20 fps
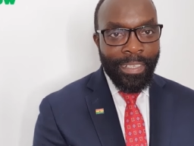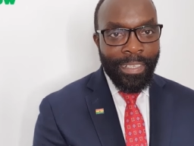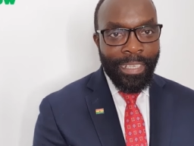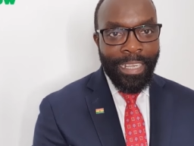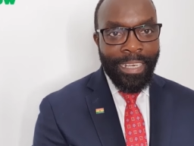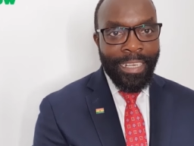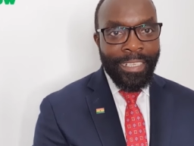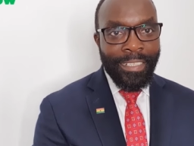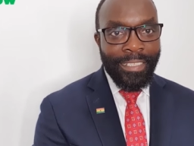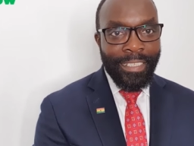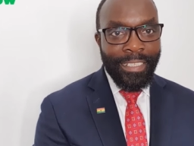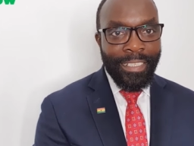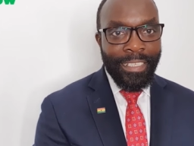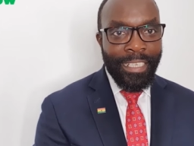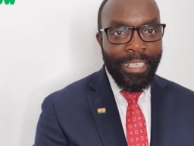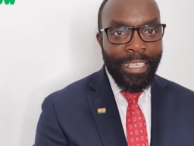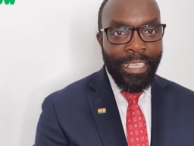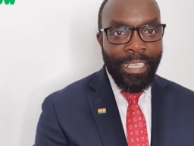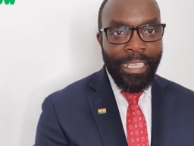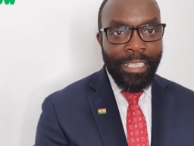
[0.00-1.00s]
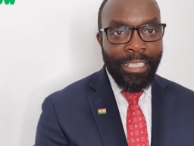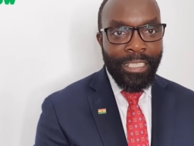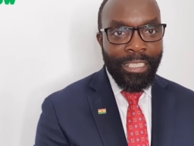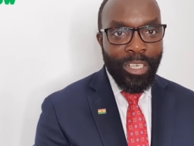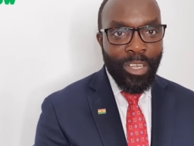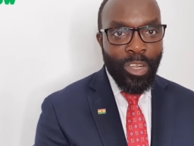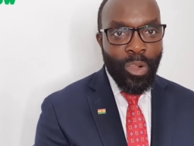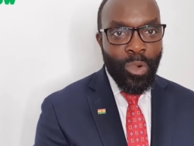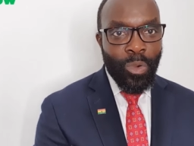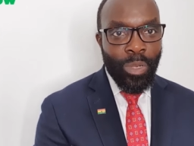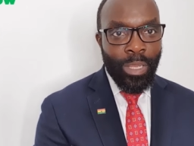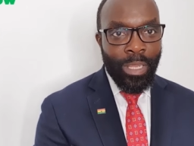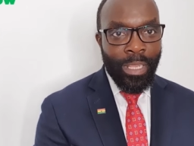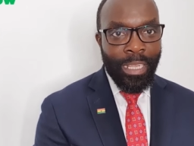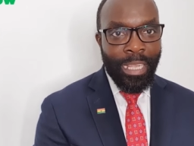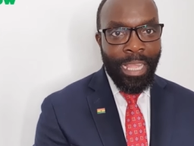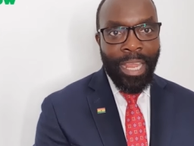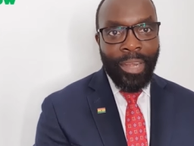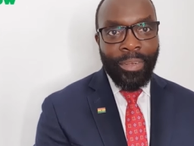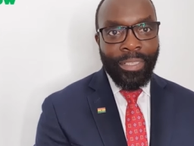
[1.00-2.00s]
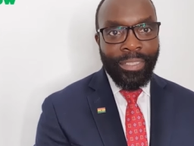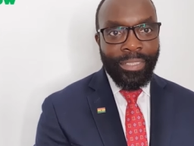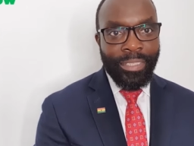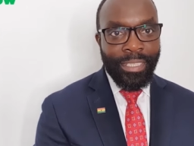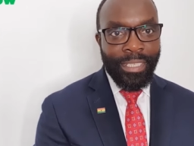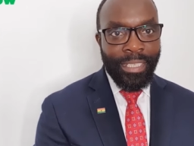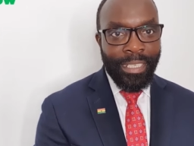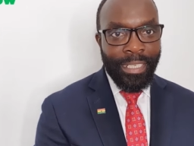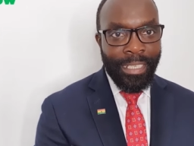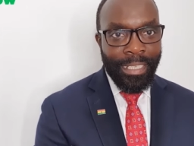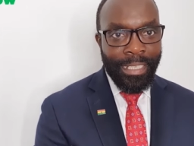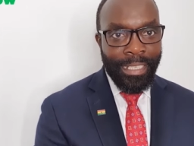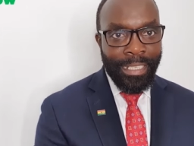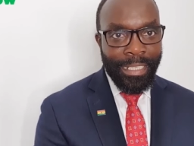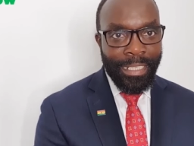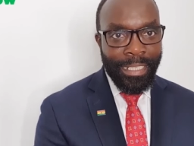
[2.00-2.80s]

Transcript: Ghana cedi is the only currency